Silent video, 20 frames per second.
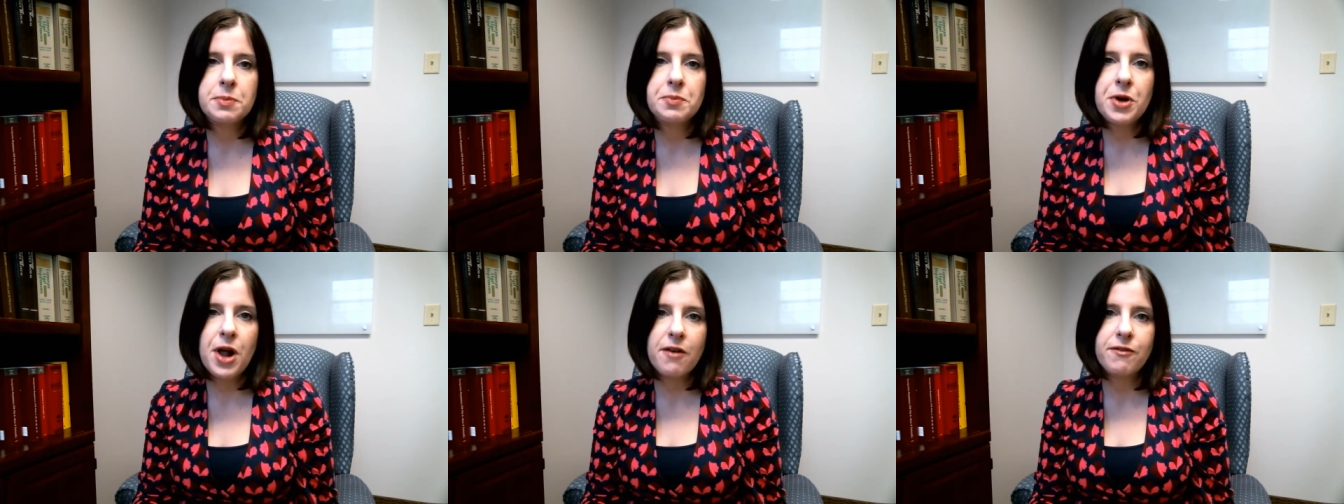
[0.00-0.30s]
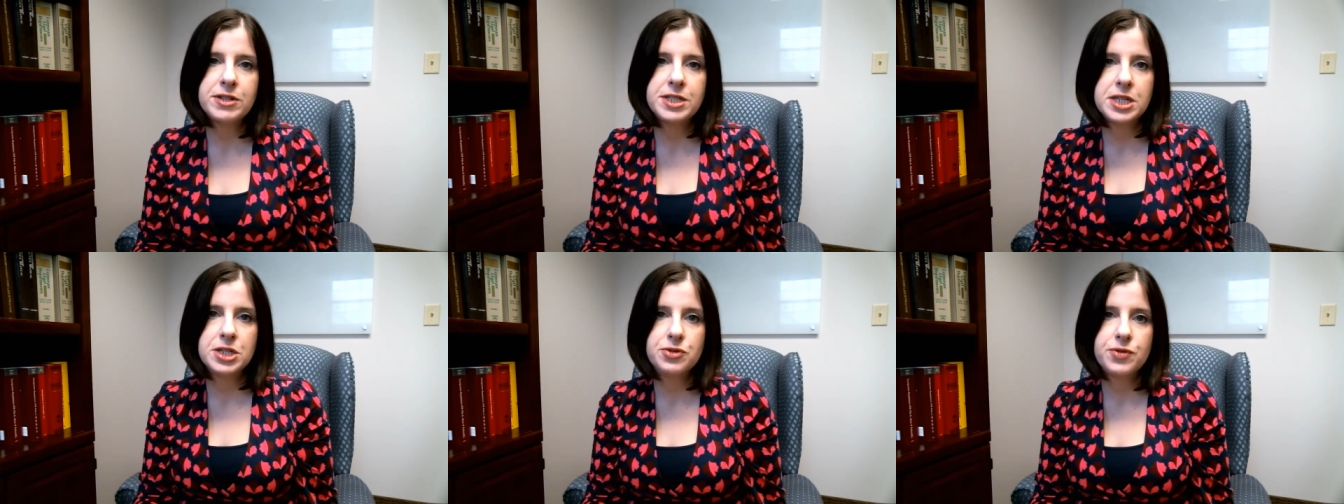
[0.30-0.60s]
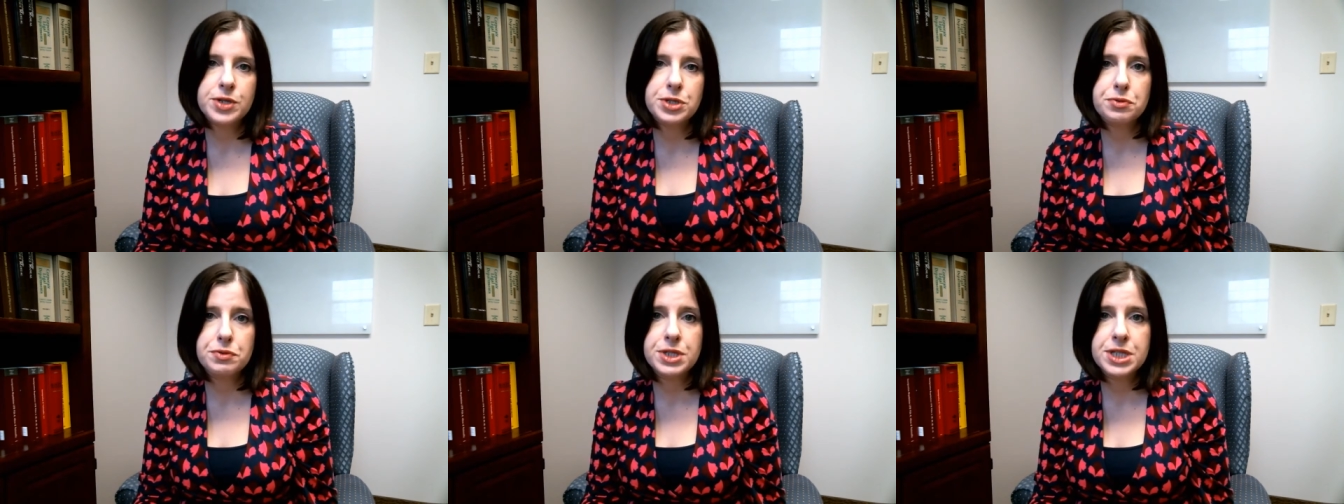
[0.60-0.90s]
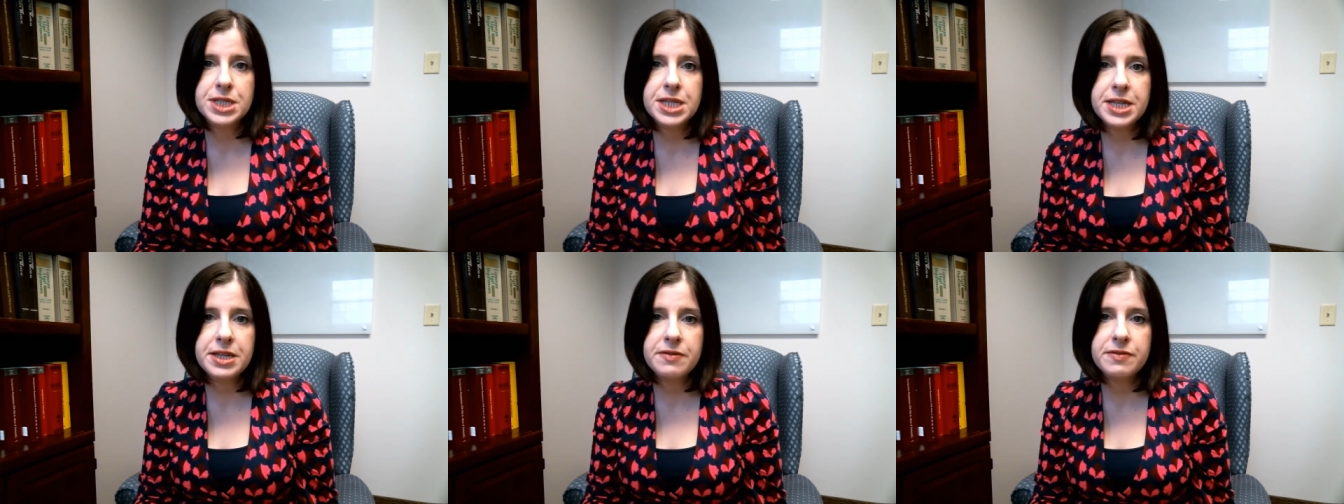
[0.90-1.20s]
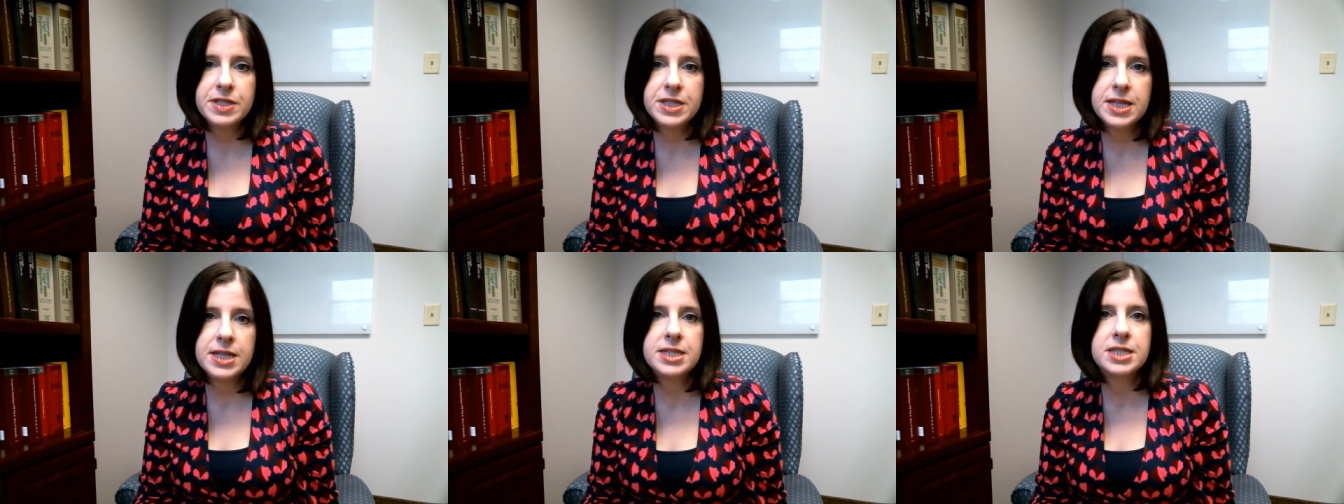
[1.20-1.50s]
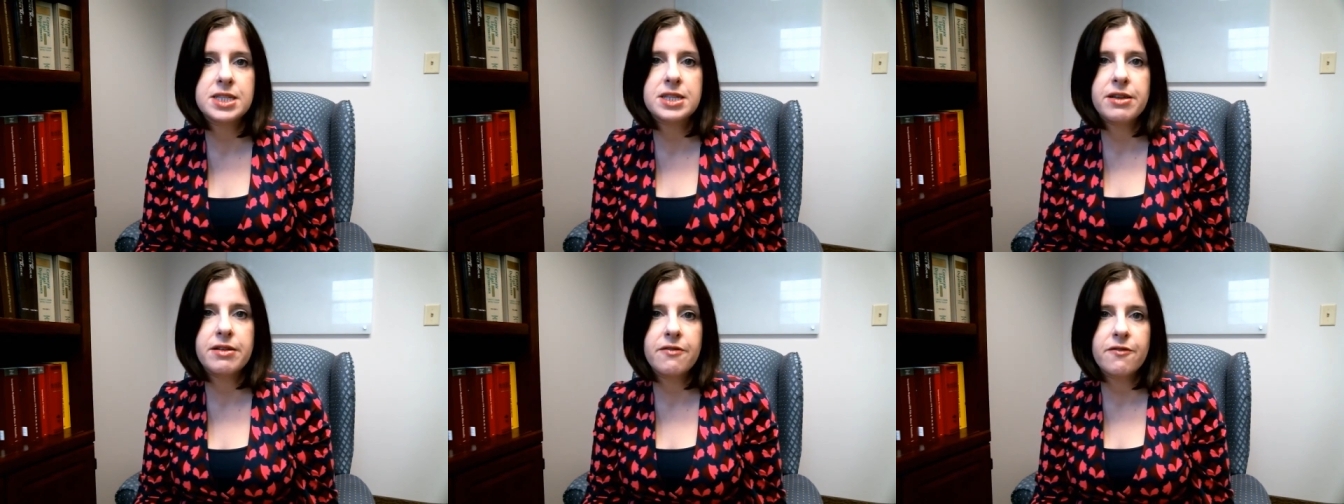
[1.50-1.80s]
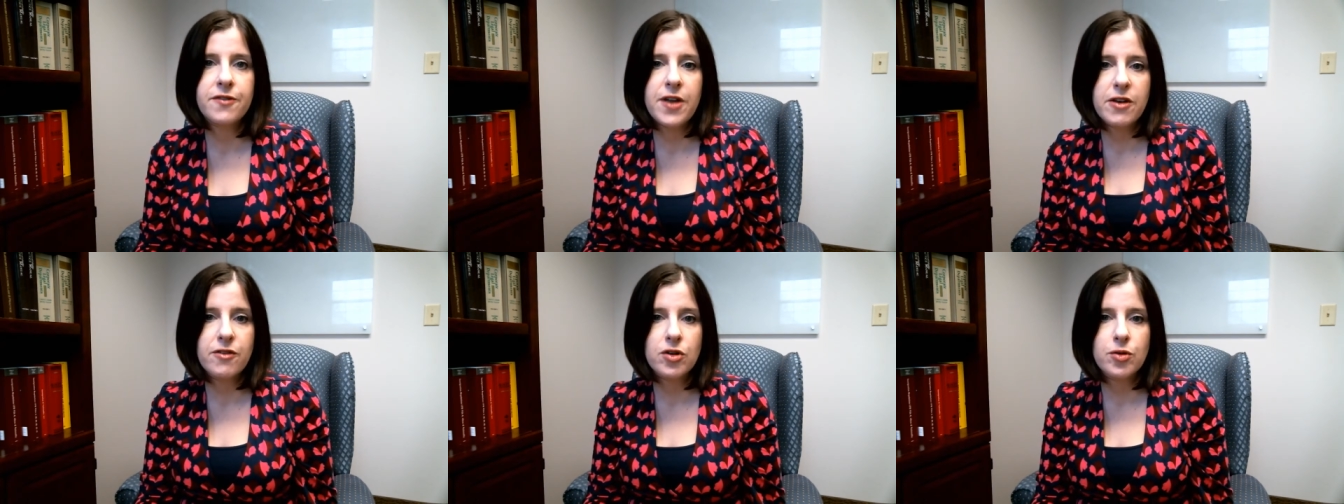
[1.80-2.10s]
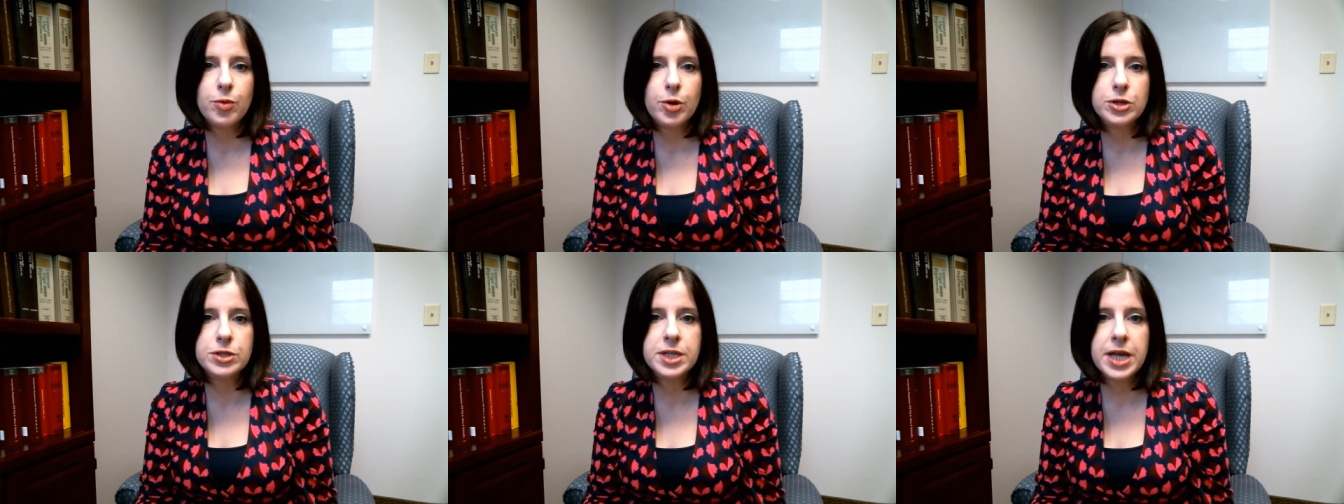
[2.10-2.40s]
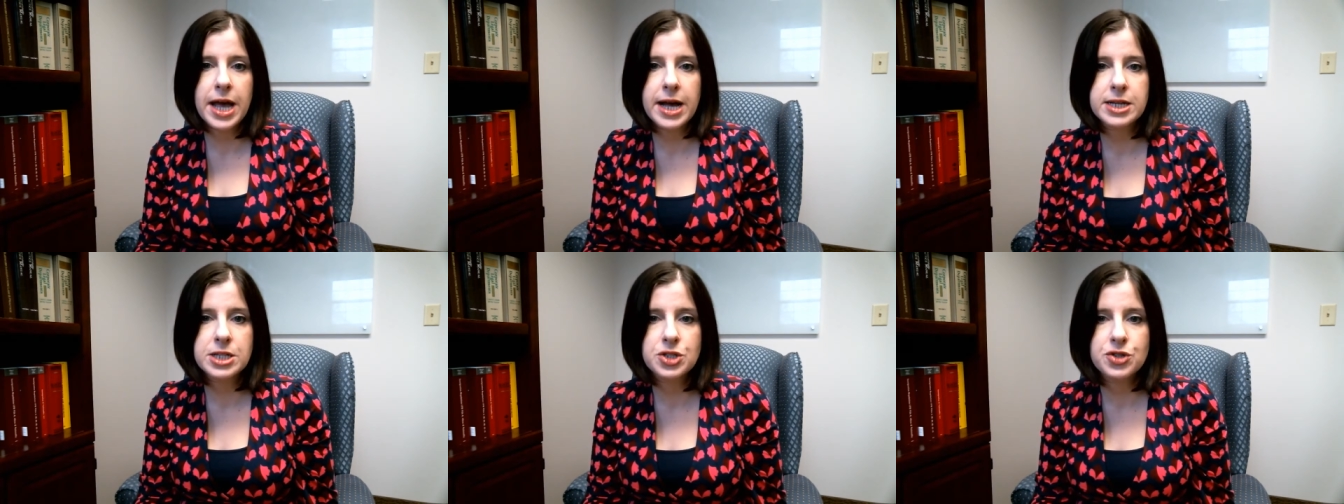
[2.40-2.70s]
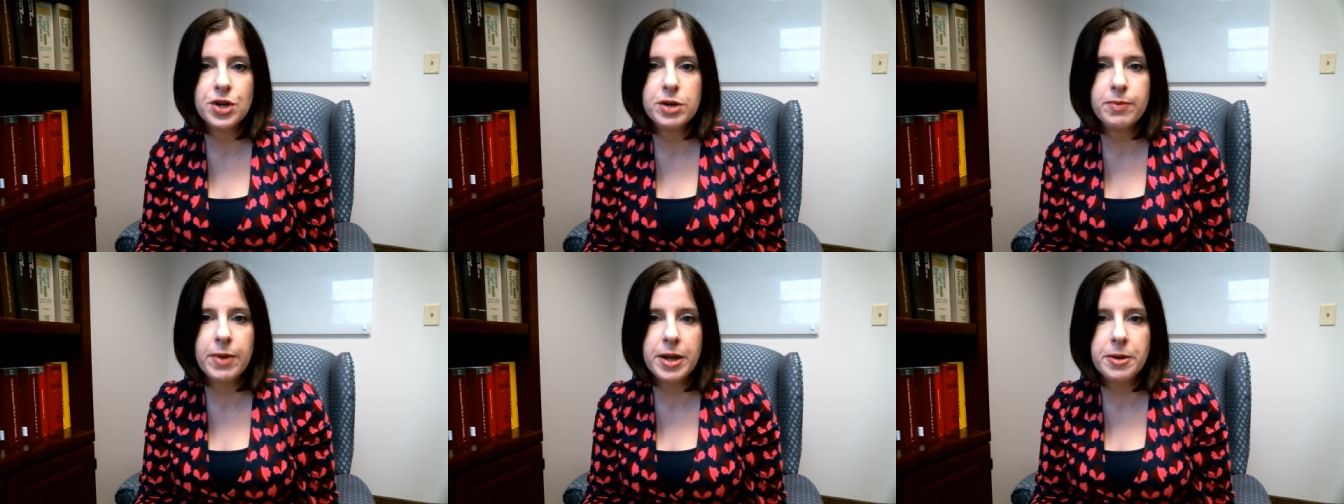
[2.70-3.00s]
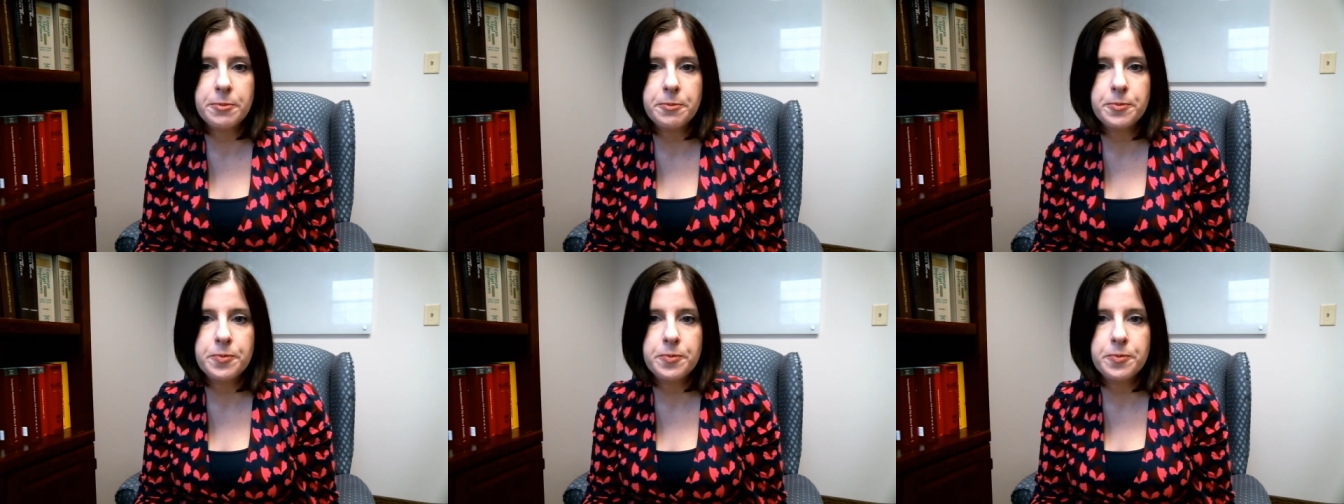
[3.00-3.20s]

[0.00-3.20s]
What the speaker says: profits interest receives this favorable tax treatment.